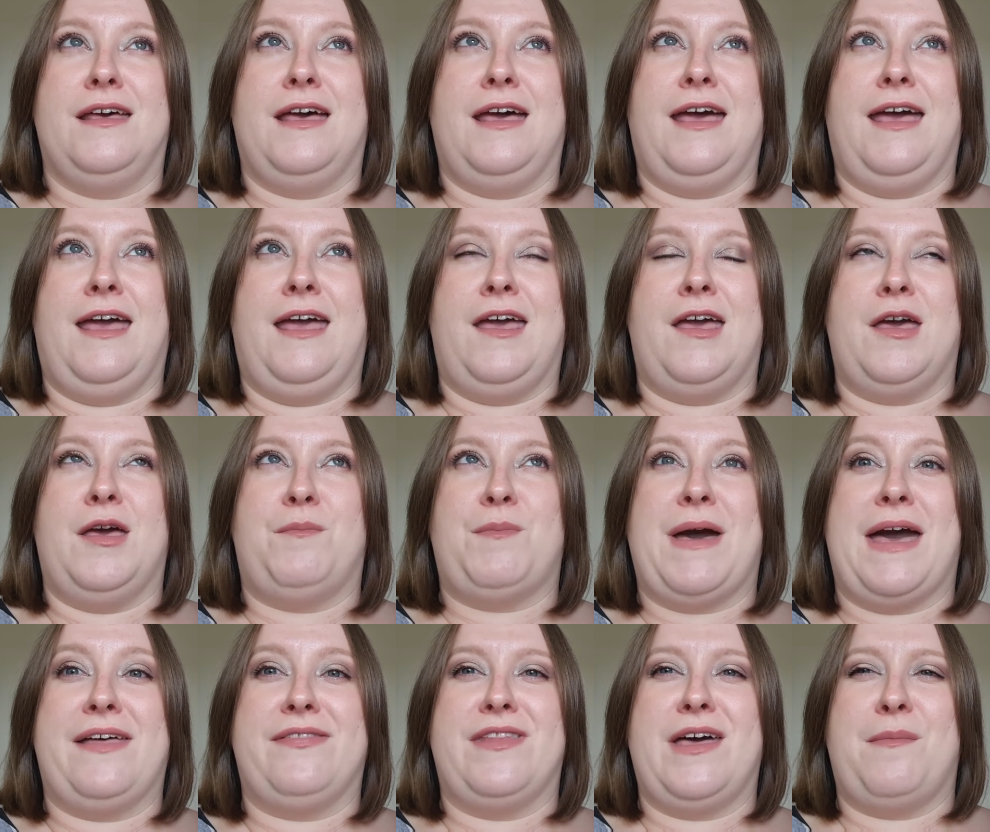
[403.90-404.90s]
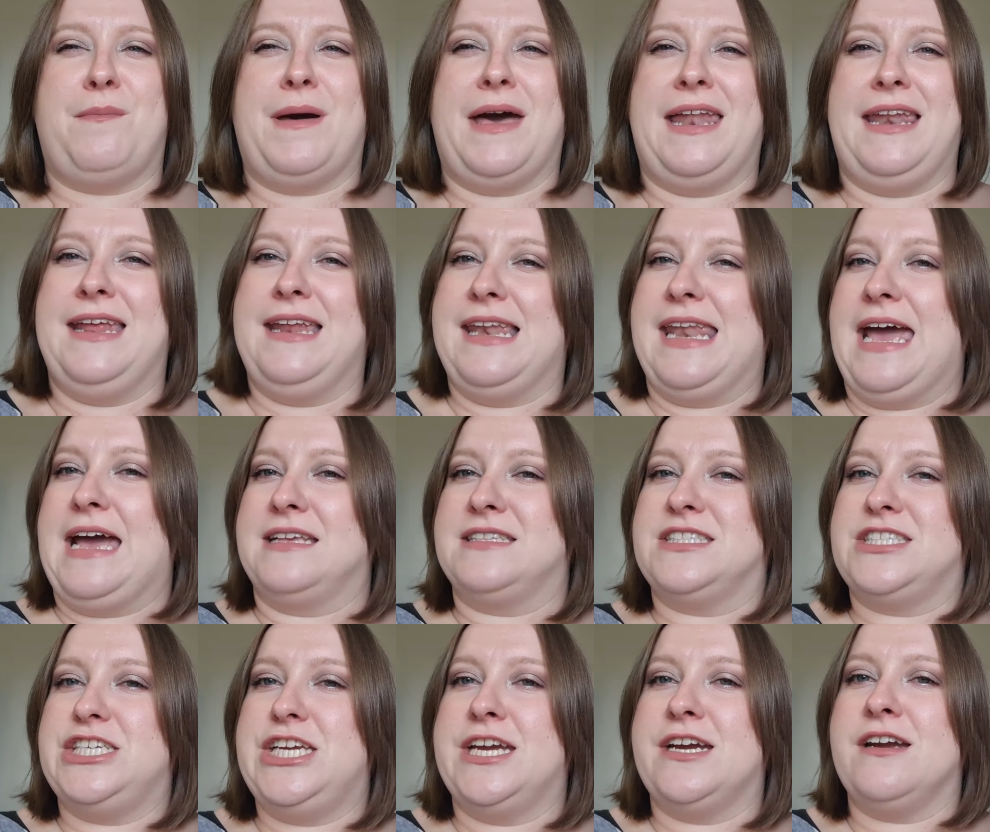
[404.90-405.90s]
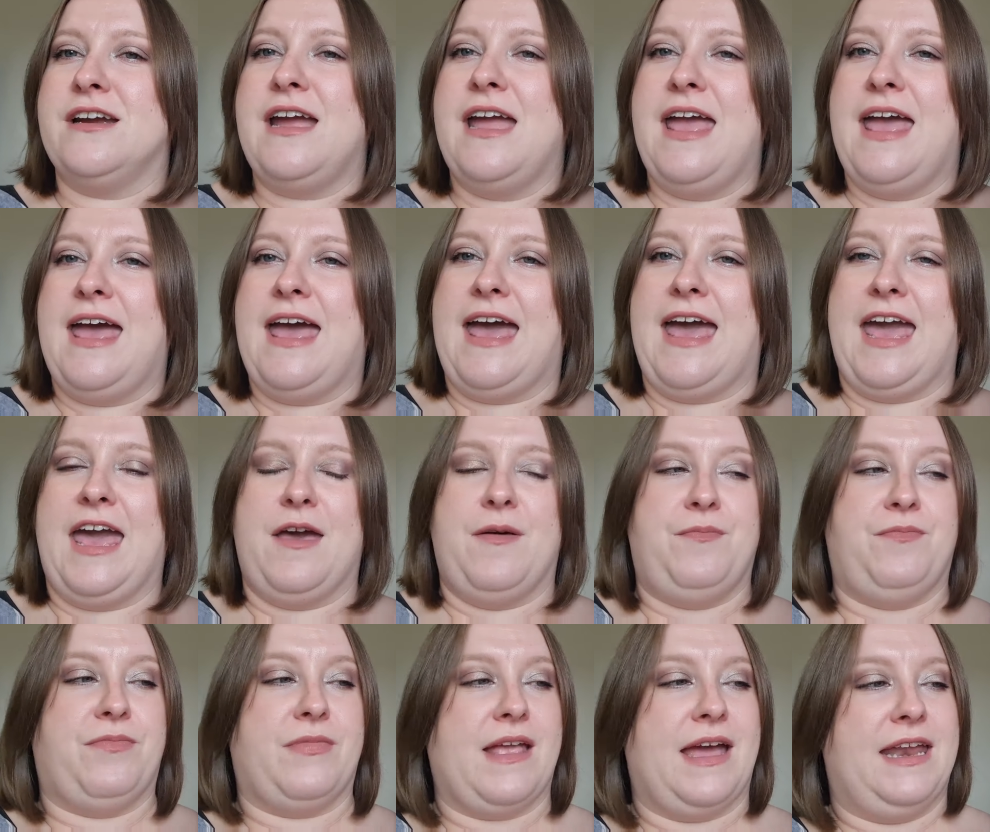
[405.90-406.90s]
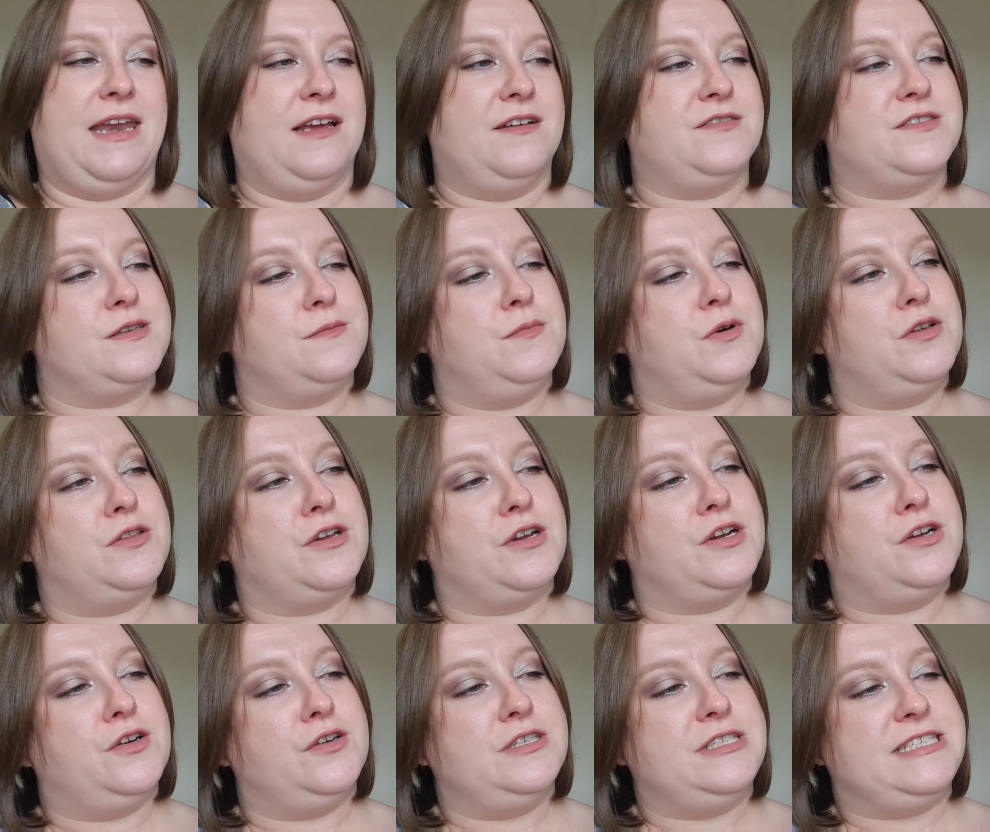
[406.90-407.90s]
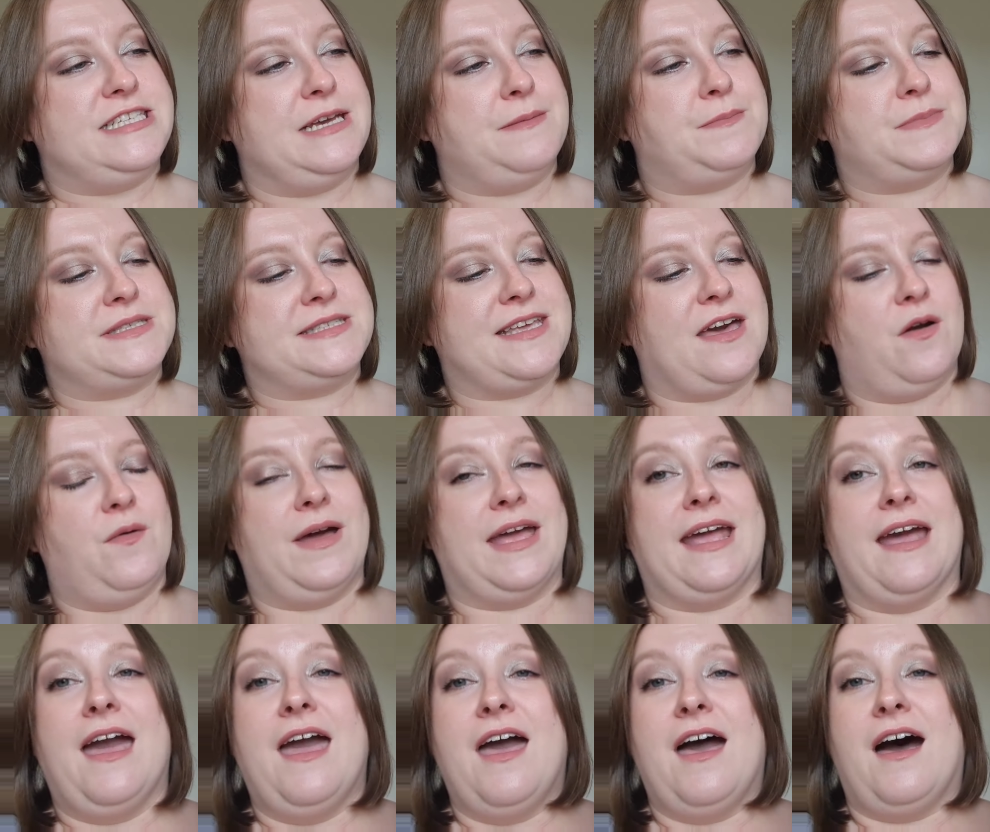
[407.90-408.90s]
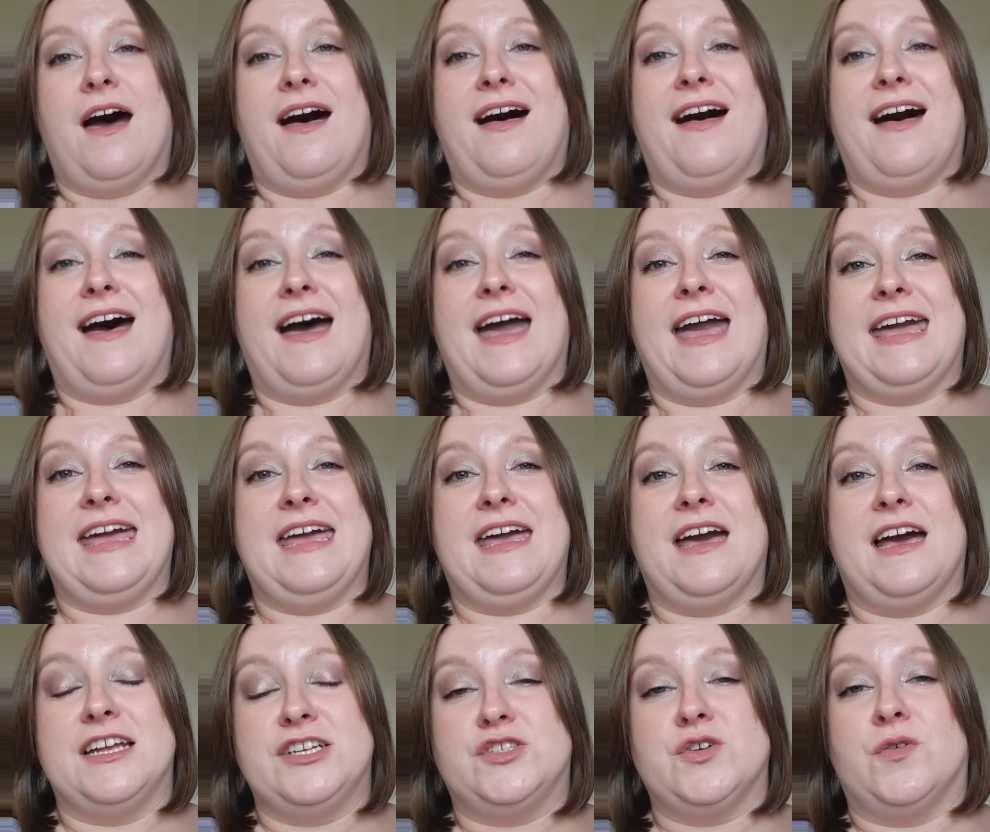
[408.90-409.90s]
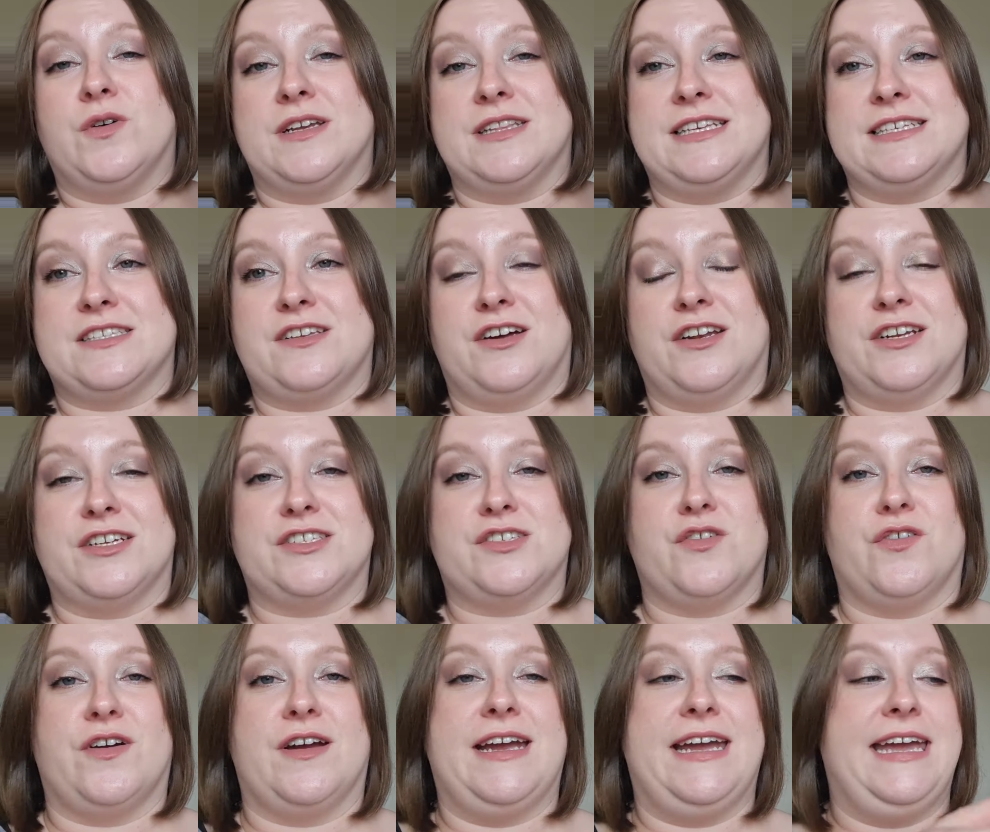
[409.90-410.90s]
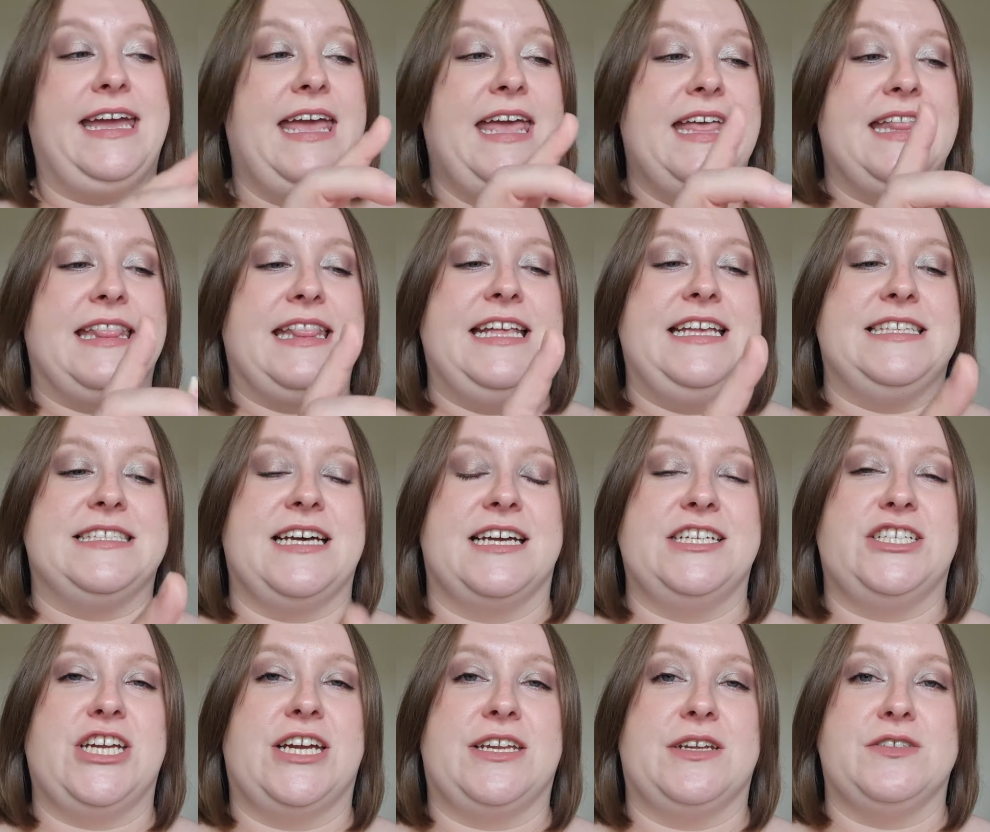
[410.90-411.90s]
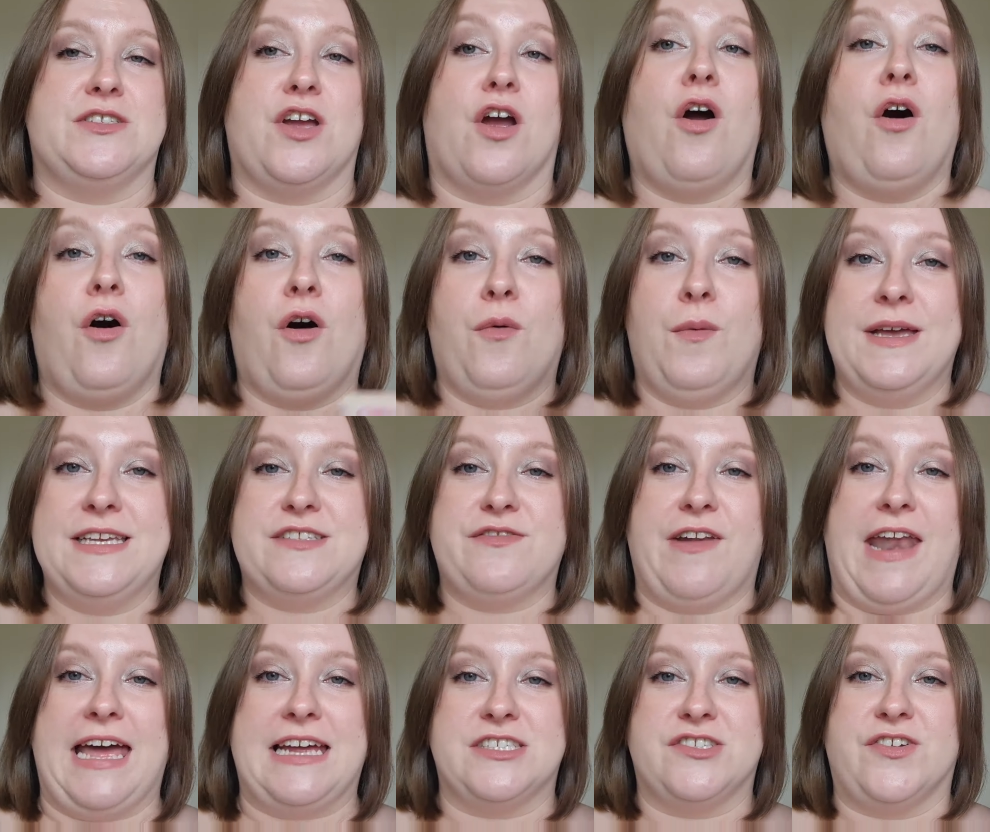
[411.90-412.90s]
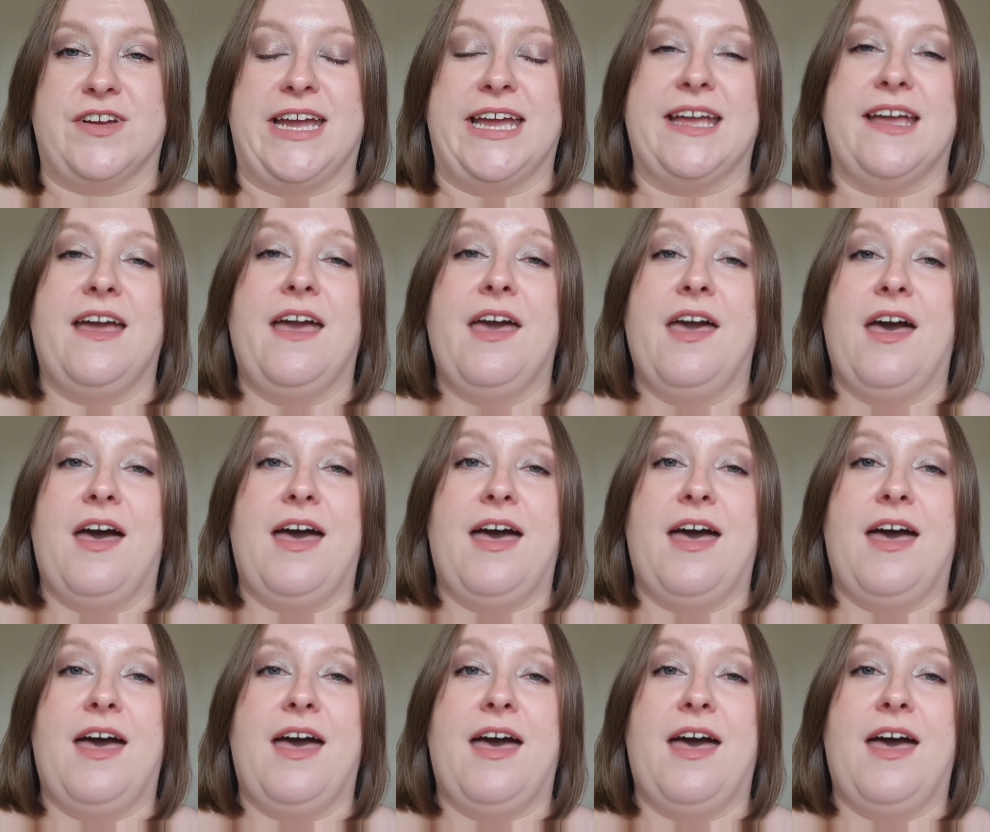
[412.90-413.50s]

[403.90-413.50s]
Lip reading: pan that palette last year, and I have some other good dips going. I adore this colour story. These eyeshadows are always flattering.